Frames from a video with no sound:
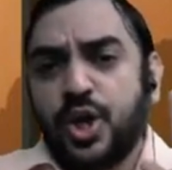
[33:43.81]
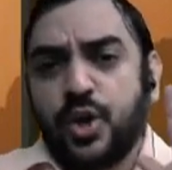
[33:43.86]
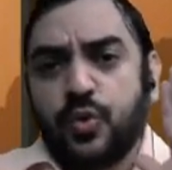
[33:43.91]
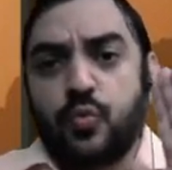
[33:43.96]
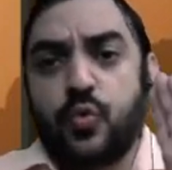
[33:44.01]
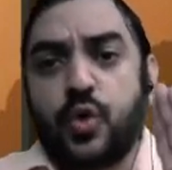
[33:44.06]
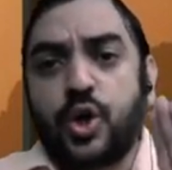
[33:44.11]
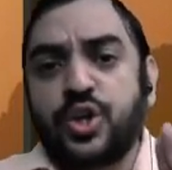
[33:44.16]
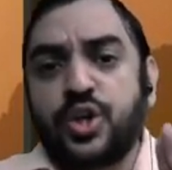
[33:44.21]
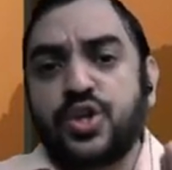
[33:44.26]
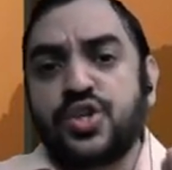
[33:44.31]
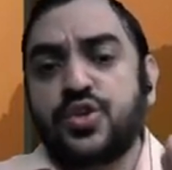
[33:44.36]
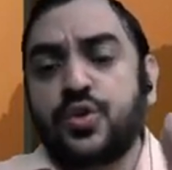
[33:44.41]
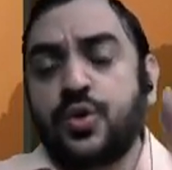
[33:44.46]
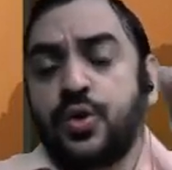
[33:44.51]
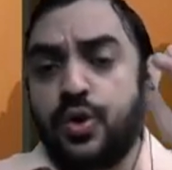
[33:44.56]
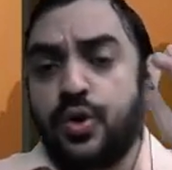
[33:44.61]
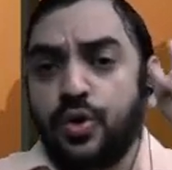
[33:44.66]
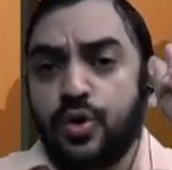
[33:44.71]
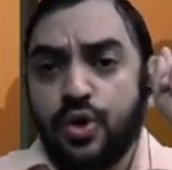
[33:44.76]
What you
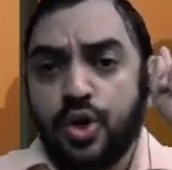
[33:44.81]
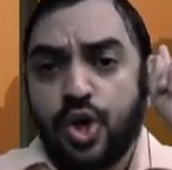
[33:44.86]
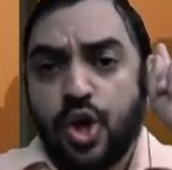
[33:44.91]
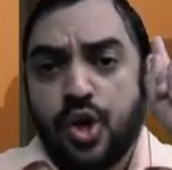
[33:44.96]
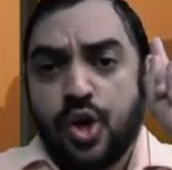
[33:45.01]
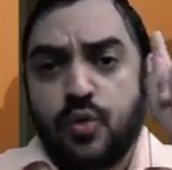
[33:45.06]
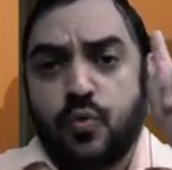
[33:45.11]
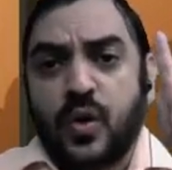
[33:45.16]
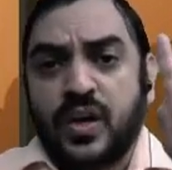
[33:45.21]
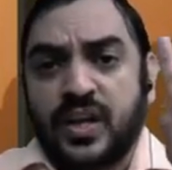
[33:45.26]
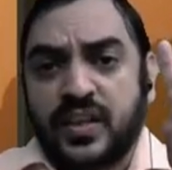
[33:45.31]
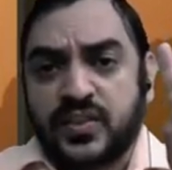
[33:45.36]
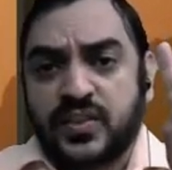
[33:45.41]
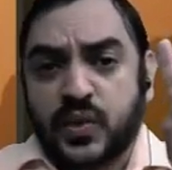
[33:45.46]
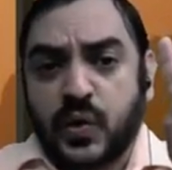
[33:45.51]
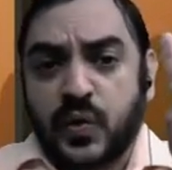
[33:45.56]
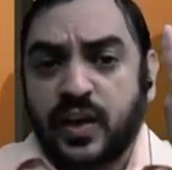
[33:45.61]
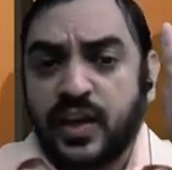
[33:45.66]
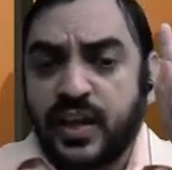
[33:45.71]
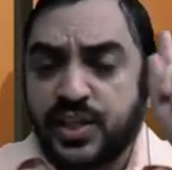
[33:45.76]
should know: what is
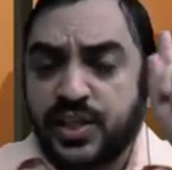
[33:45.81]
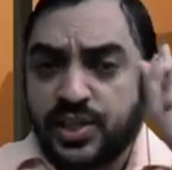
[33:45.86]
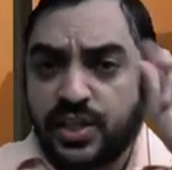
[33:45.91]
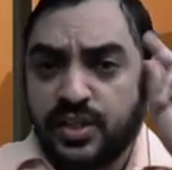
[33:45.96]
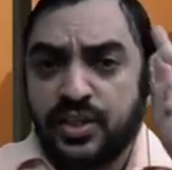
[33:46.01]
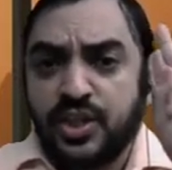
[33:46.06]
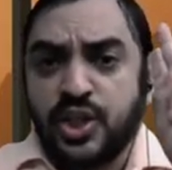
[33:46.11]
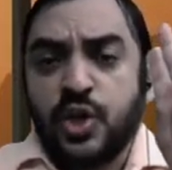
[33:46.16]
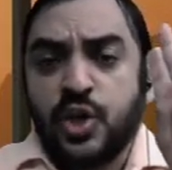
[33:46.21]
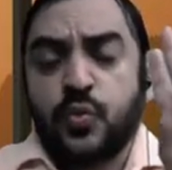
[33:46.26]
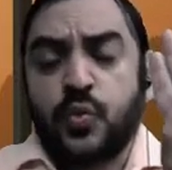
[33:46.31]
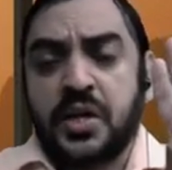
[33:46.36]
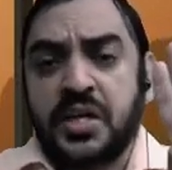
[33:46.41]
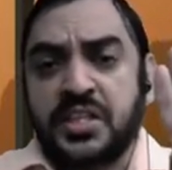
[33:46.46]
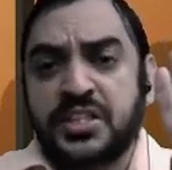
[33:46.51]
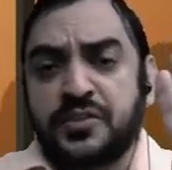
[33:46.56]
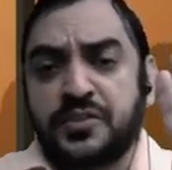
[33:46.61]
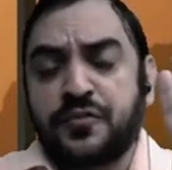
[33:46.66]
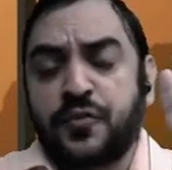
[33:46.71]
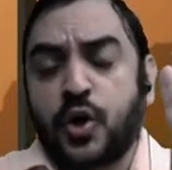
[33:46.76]
correlation, what is
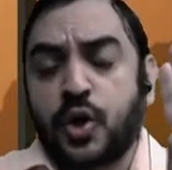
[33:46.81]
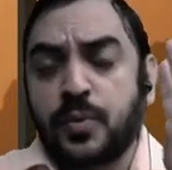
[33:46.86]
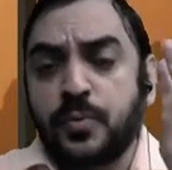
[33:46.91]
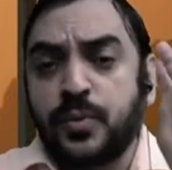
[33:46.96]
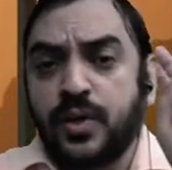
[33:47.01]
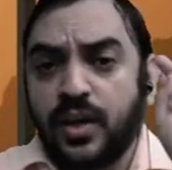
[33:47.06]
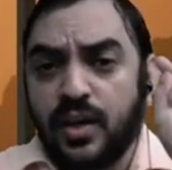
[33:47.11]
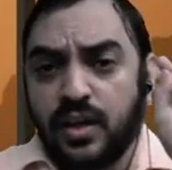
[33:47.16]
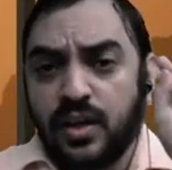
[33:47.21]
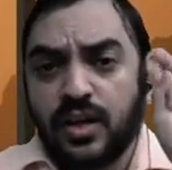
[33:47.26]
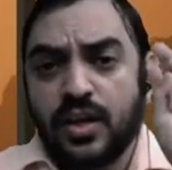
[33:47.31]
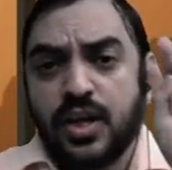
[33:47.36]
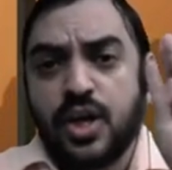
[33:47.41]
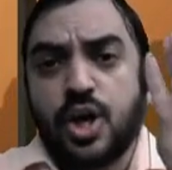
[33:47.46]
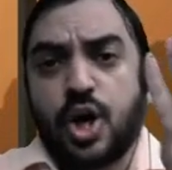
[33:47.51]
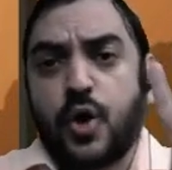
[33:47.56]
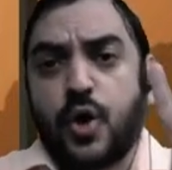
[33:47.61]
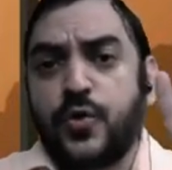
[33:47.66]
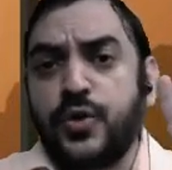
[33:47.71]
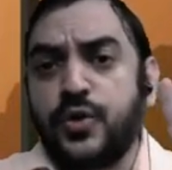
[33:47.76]
the formula,
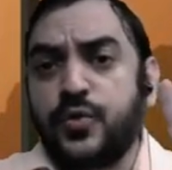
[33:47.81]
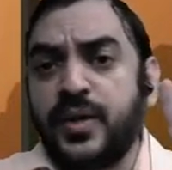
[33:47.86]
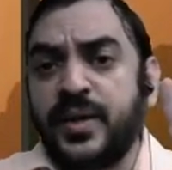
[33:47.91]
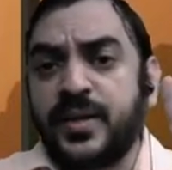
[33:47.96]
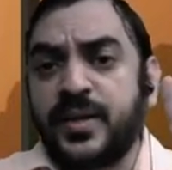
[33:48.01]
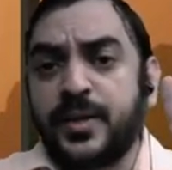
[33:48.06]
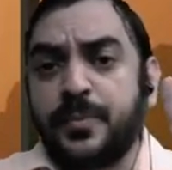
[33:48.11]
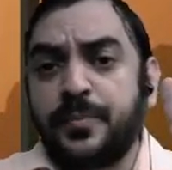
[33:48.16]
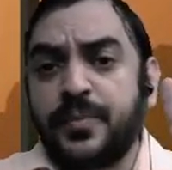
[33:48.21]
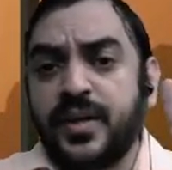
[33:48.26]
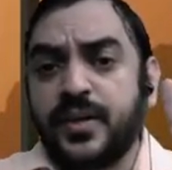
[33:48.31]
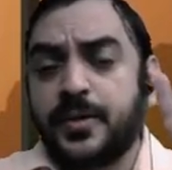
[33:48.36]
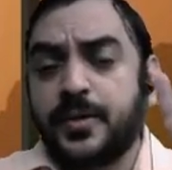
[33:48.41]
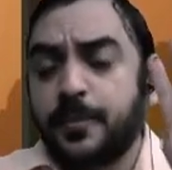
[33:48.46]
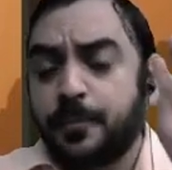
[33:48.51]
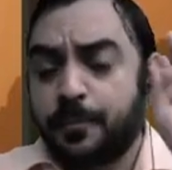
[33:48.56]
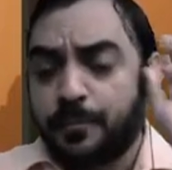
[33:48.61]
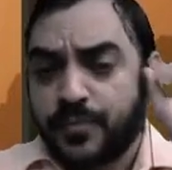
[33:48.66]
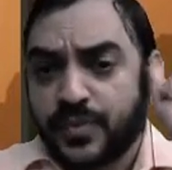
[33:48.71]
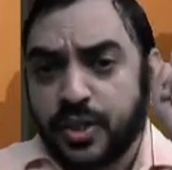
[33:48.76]
how do you interpret,
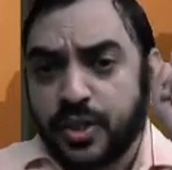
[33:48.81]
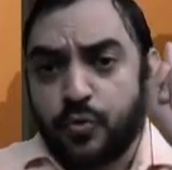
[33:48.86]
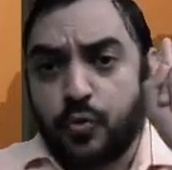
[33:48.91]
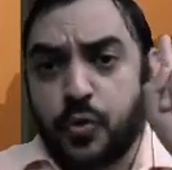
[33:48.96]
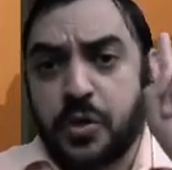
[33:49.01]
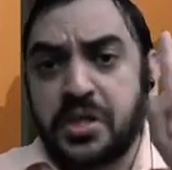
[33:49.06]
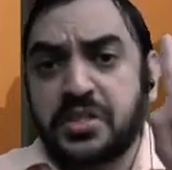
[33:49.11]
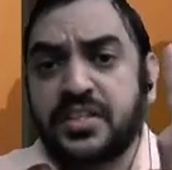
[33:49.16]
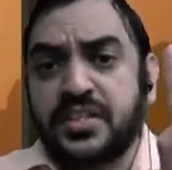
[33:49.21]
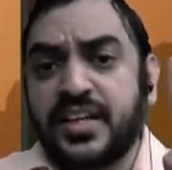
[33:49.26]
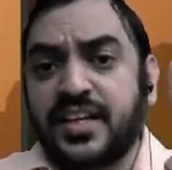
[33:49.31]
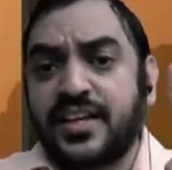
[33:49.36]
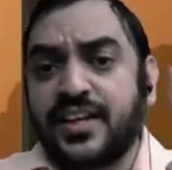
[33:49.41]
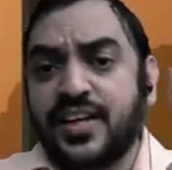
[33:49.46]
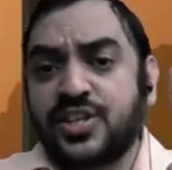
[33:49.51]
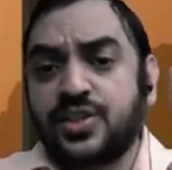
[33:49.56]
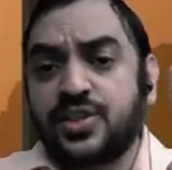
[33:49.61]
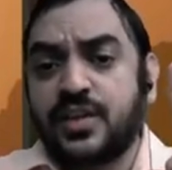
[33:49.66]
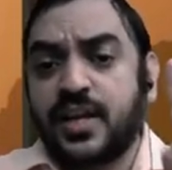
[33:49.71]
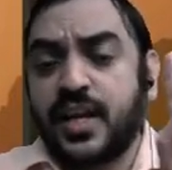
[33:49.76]
what is
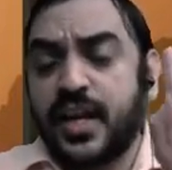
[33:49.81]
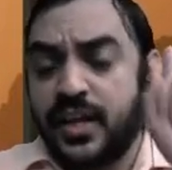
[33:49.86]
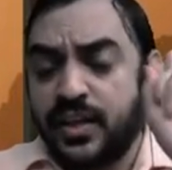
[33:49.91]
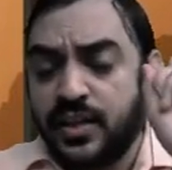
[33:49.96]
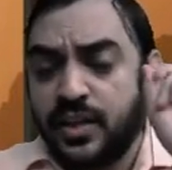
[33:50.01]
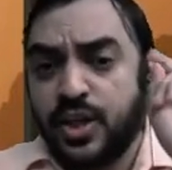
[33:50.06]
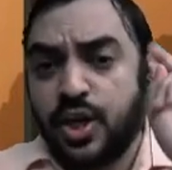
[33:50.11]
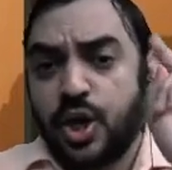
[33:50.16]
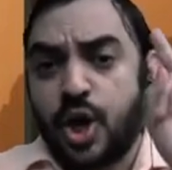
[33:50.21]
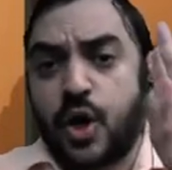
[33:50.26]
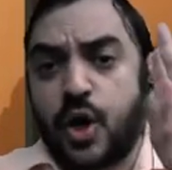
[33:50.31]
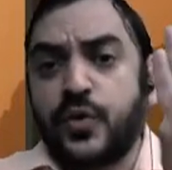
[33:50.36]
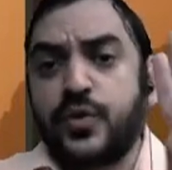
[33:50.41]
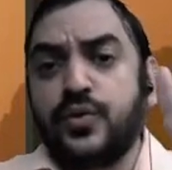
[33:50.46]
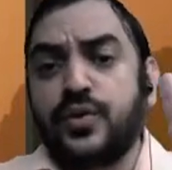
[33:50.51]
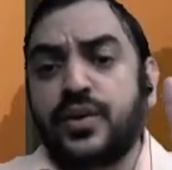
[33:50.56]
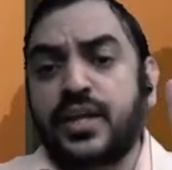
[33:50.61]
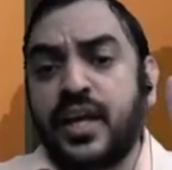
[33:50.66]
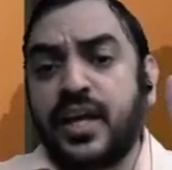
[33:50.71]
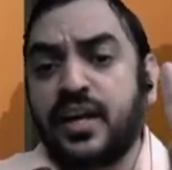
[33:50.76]
regression line, how do
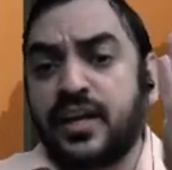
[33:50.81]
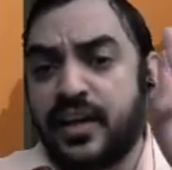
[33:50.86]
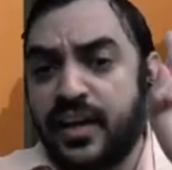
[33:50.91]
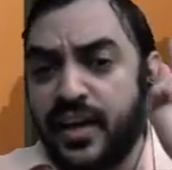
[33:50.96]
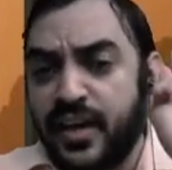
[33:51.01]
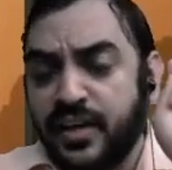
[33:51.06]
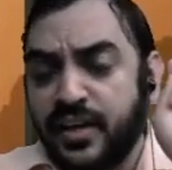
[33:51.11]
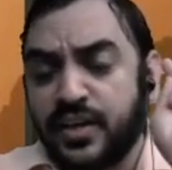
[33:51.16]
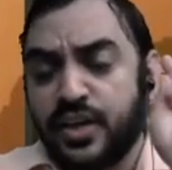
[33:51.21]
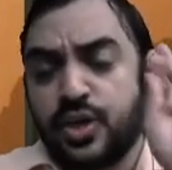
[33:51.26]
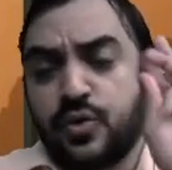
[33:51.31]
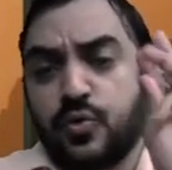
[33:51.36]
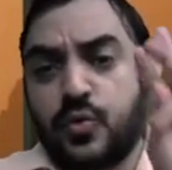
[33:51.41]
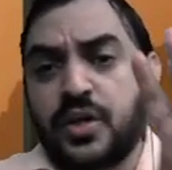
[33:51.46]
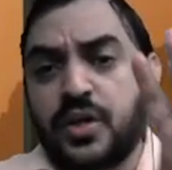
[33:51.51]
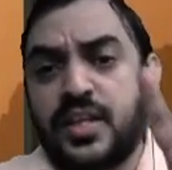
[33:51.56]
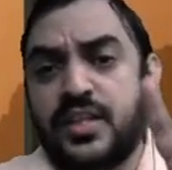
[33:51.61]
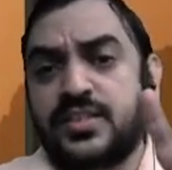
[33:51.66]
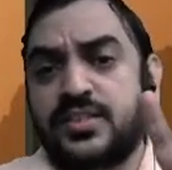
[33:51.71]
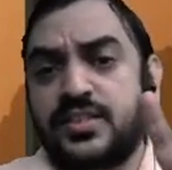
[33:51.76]
you calculate,
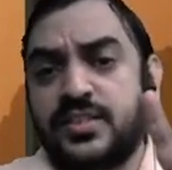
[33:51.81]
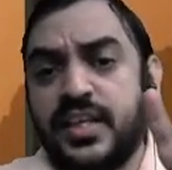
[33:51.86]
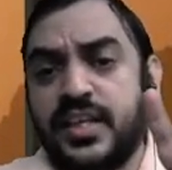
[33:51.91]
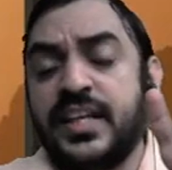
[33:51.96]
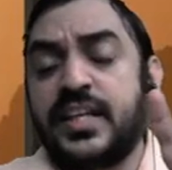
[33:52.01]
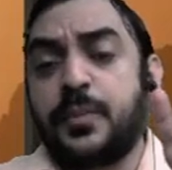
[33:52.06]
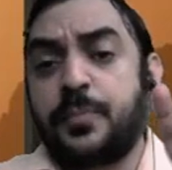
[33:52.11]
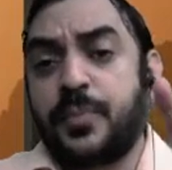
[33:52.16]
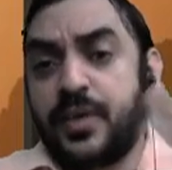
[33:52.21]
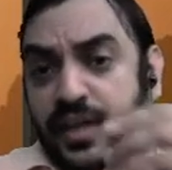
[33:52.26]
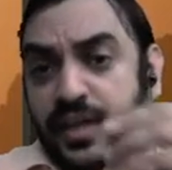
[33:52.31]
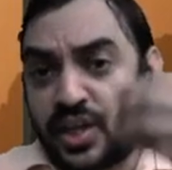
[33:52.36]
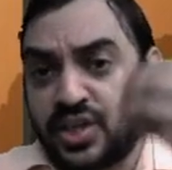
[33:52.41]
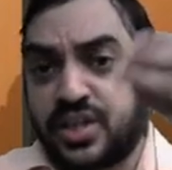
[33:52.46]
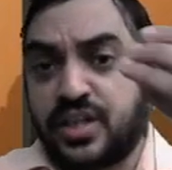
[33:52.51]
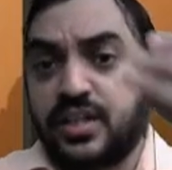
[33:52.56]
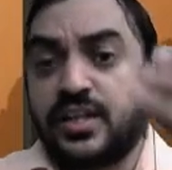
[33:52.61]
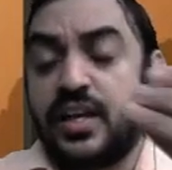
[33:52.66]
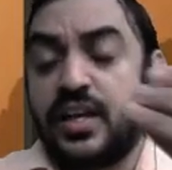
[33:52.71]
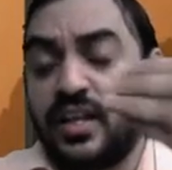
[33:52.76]
what is
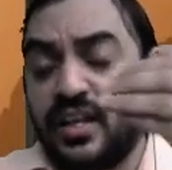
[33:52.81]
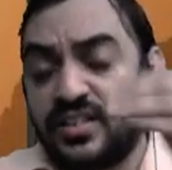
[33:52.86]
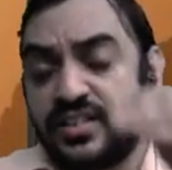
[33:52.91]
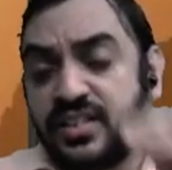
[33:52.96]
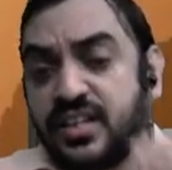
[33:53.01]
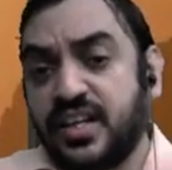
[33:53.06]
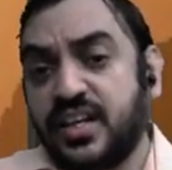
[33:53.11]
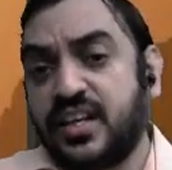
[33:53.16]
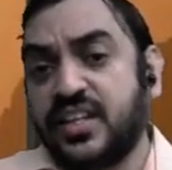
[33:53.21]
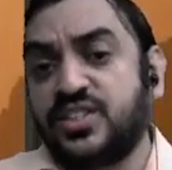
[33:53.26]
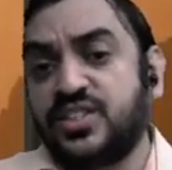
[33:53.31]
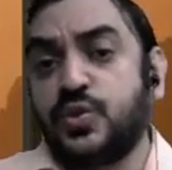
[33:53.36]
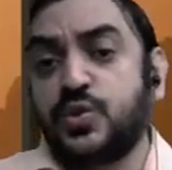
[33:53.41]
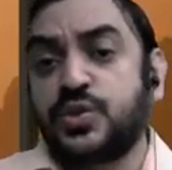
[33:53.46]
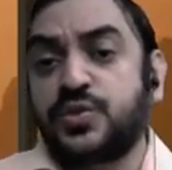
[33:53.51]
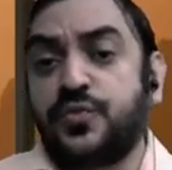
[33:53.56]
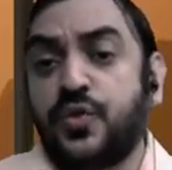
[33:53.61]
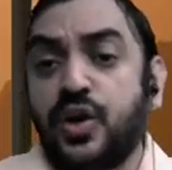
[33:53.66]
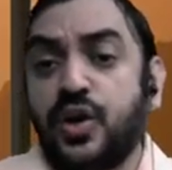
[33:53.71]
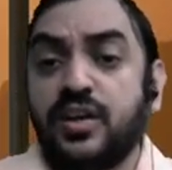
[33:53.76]
interpretation, that is it is used
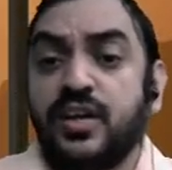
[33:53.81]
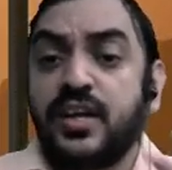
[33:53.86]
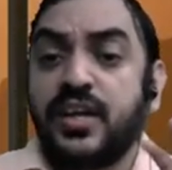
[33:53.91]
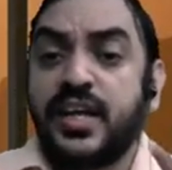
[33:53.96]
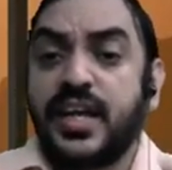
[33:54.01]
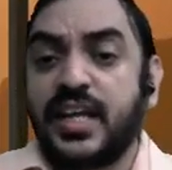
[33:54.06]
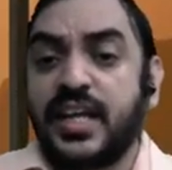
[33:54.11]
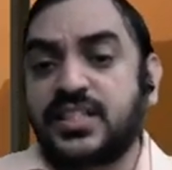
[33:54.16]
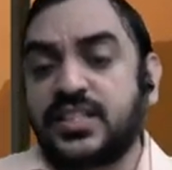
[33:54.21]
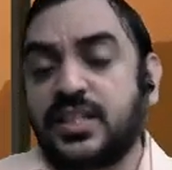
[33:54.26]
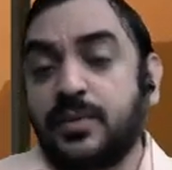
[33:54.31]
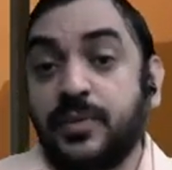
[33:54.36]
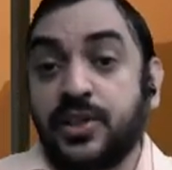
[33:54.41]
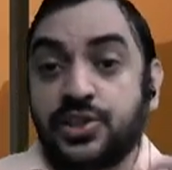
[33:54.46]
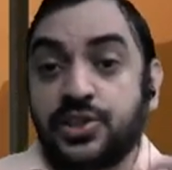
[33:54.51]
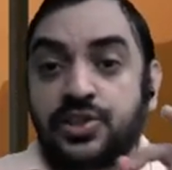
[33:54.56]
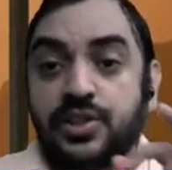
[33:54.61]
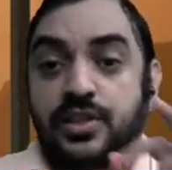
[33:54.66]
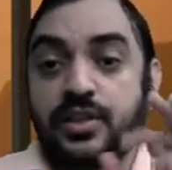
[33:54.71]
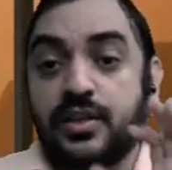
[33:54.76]
for
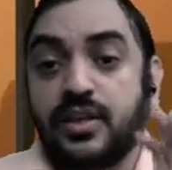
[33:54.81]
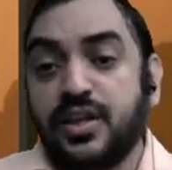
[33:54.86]
estimation,